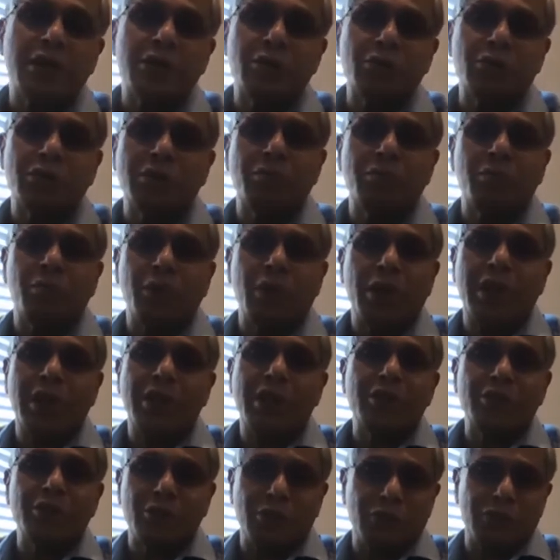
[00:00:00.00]
to the
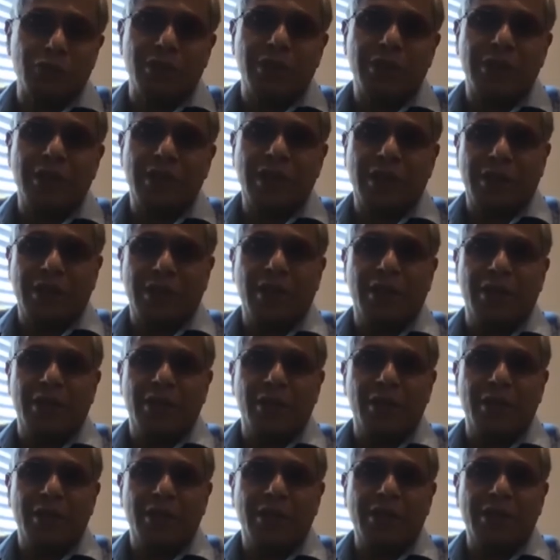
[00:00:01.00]
brains of the technical
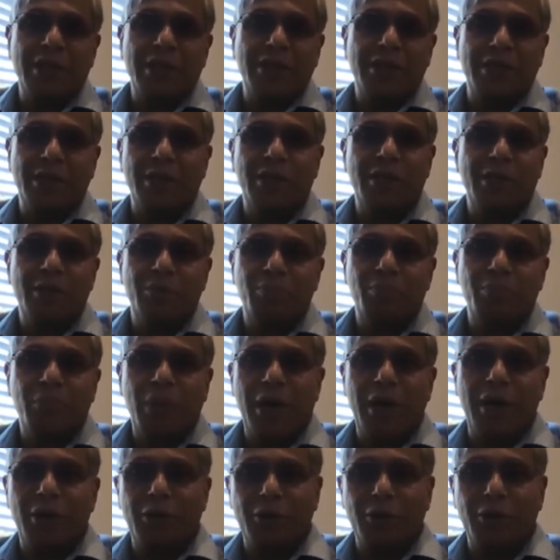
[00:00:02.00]
geeky
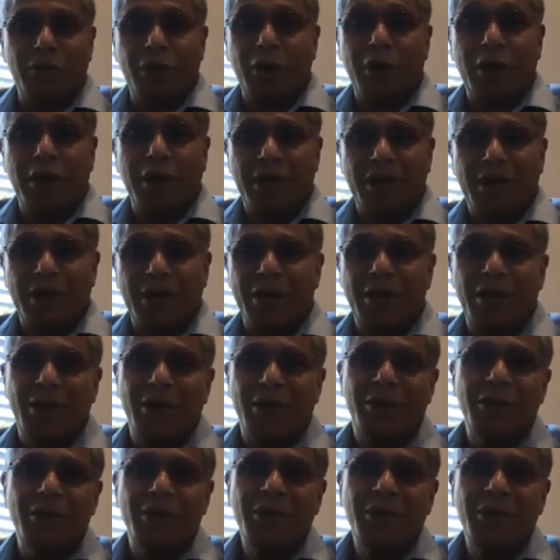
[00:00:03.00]
part of our uh,